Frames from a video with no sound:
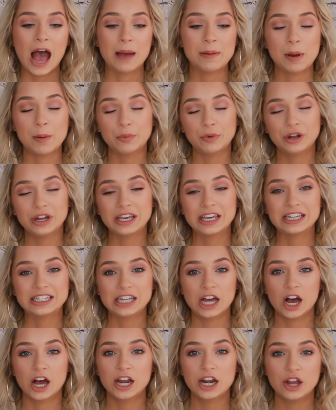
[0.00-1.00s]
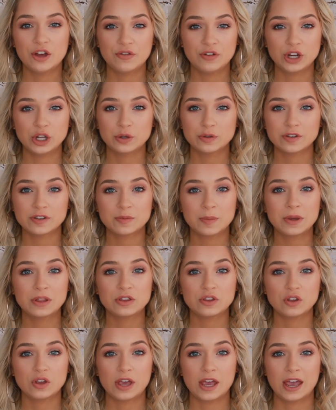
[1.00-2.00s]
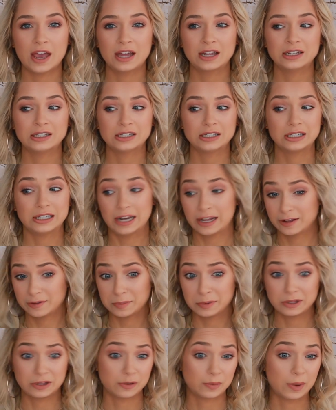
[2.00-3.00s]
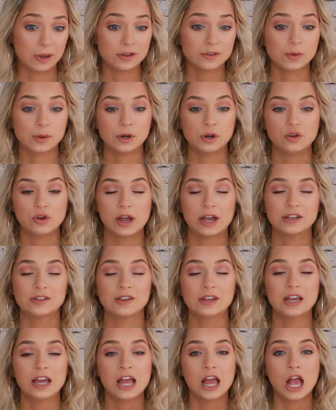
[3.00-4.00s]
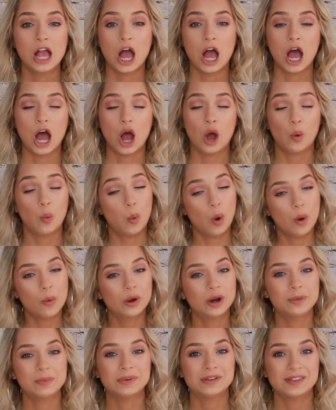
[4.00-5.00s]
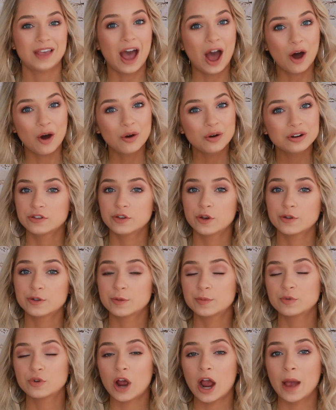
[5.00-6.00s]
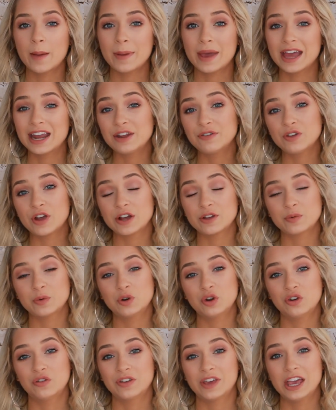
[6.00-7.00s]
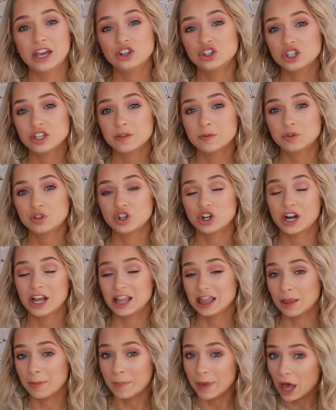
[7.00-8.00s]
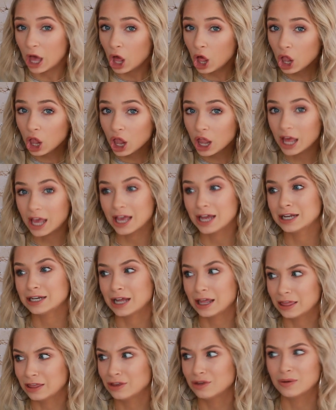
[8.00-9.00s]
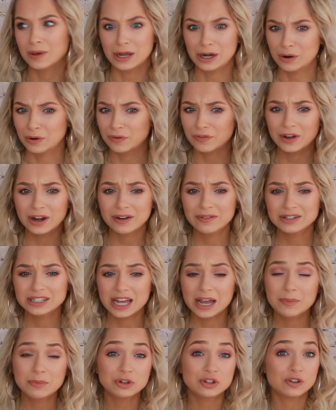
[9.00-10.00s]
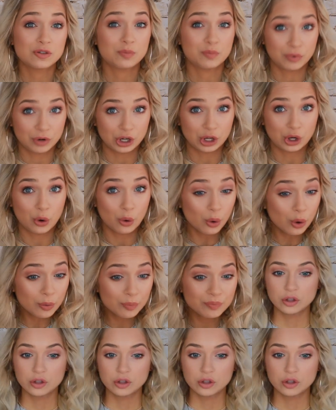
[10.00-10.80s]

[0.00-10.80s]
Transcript: I'm uploading a ton of videos this month and next month as well. So I know you guys Uh, won't want to miss out. So subscribe, and if you guys want notifications, be sure to hit the bell, and I think you get notified every time, which is pretty cool.